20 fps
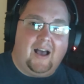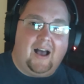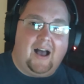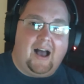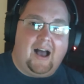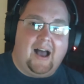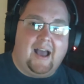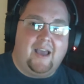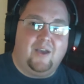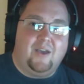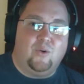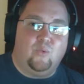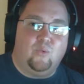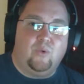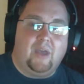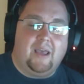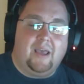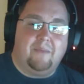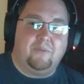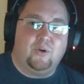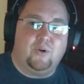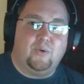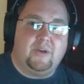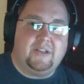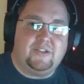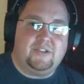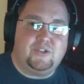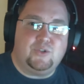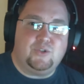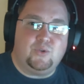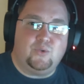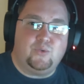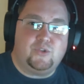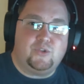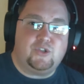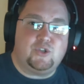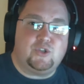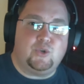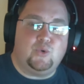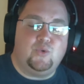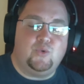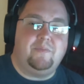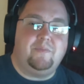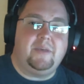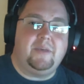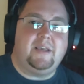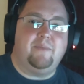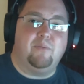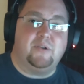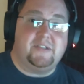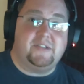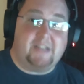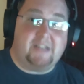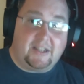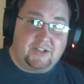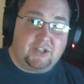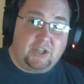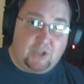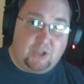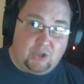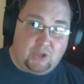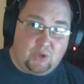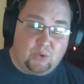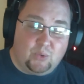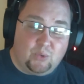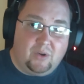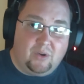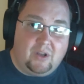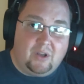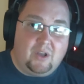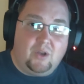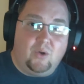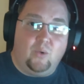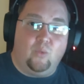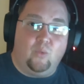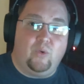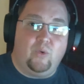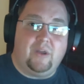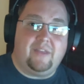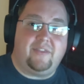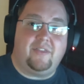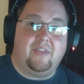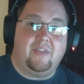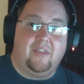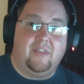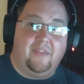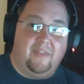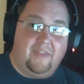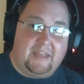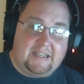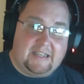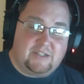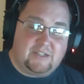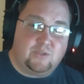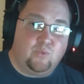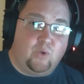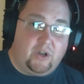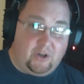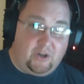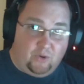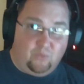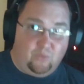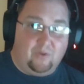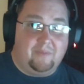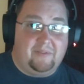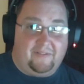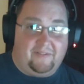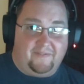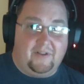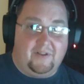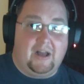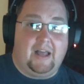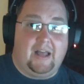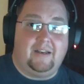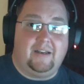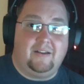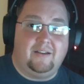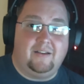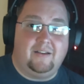am going to soon be presenting you with this Wonder Woman font